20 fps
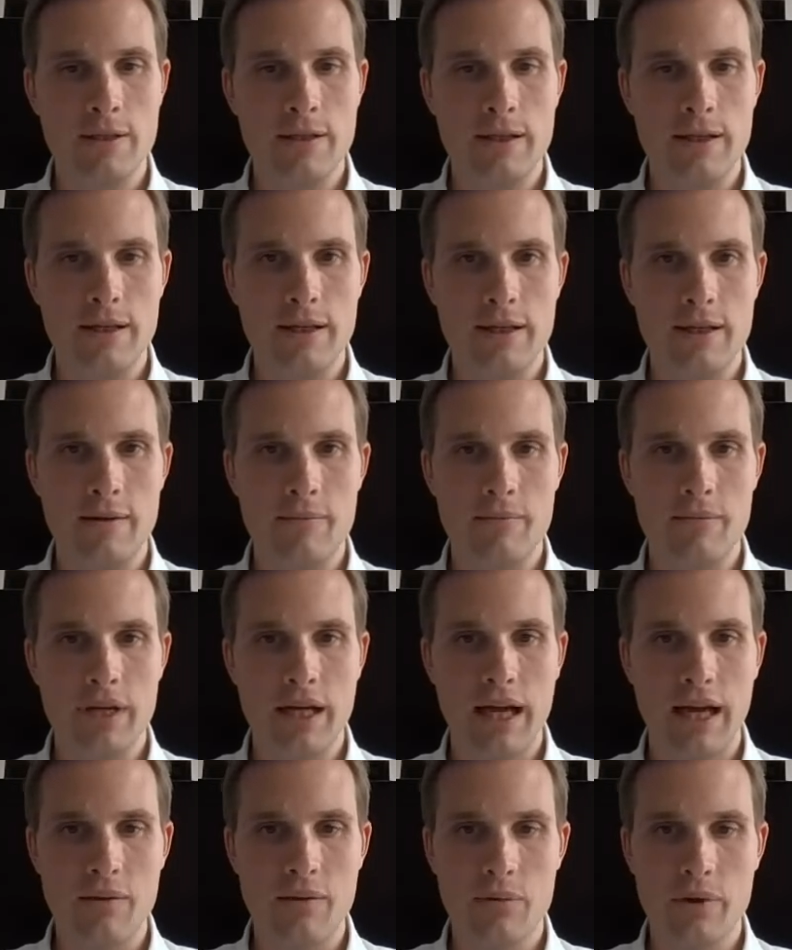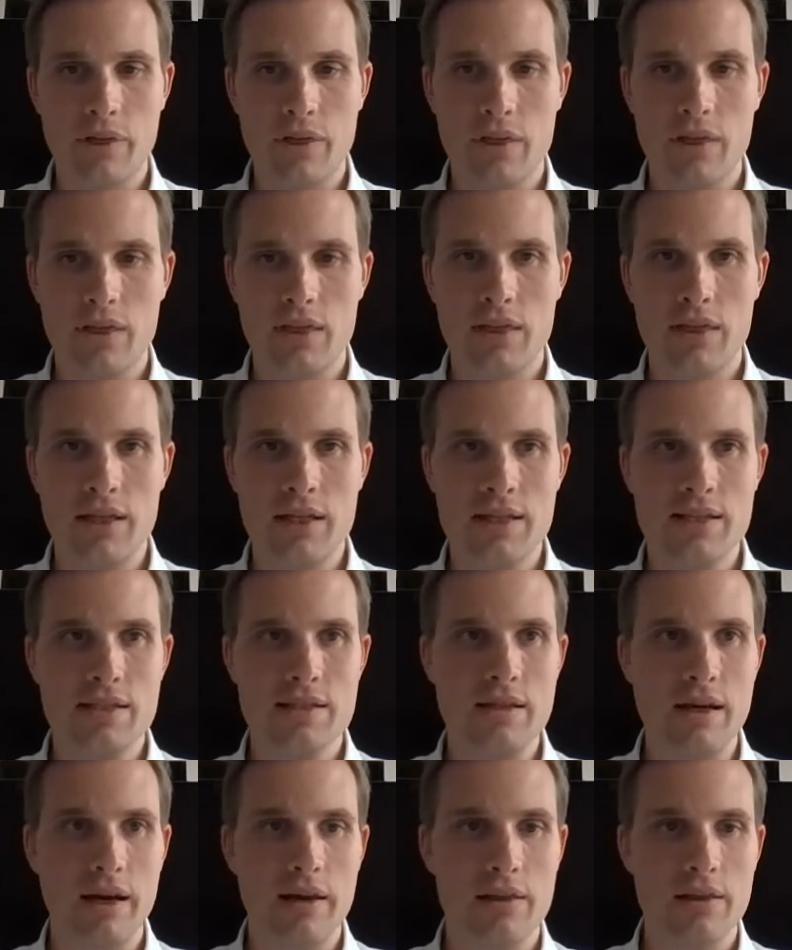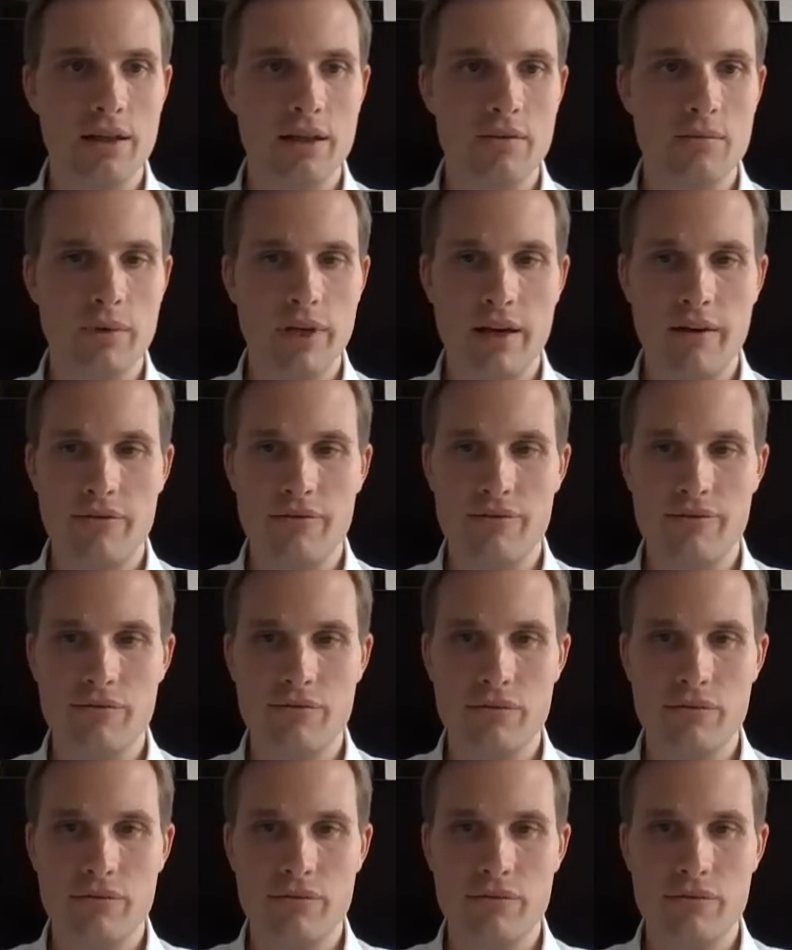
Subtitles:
And with this, I think we have